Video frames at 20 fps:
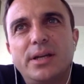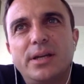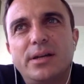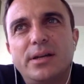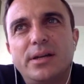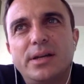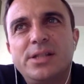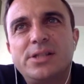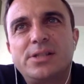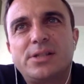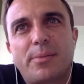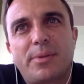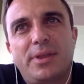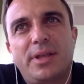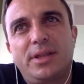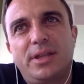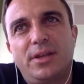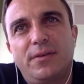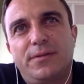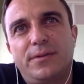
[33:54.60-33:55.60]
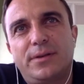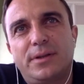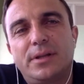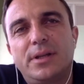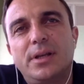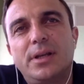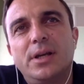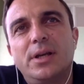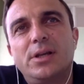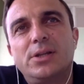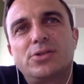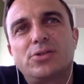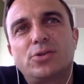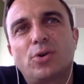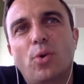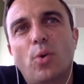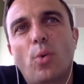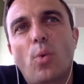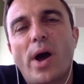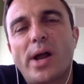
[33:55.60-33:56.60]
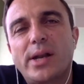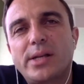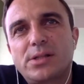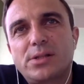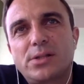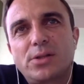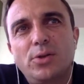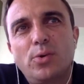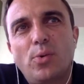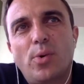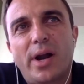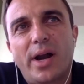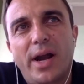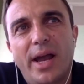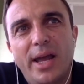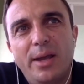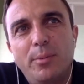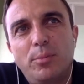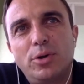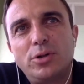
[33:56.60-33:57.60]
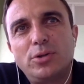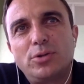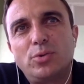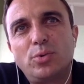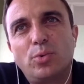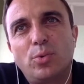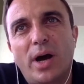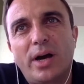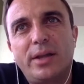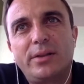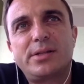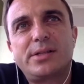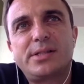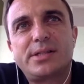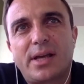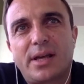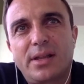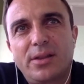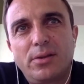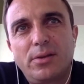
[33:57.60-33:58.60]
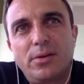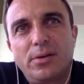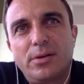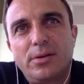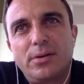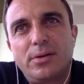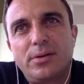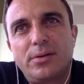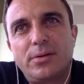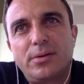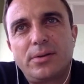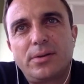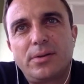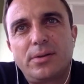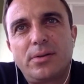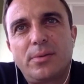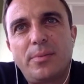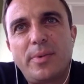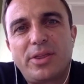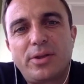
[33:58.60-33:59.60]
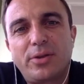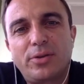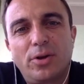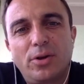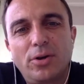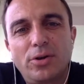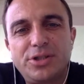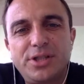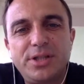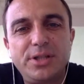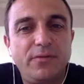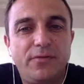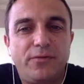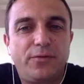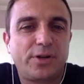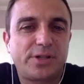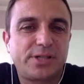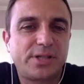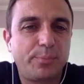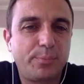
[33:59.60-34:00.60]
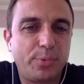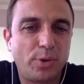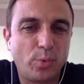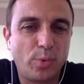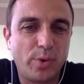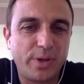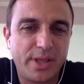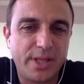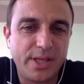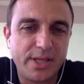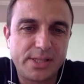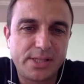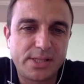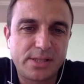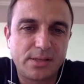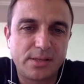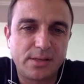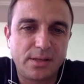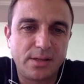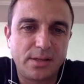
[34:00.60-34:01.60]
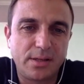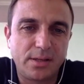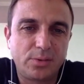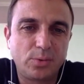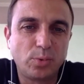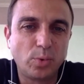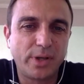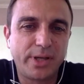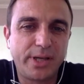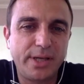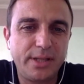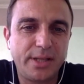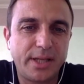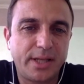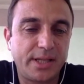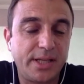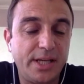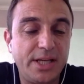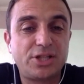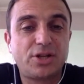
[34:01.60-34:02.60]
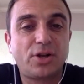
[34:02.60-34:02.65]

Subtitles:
in something different. So once you are able to understand the methodology, for example, with this toolkit, that each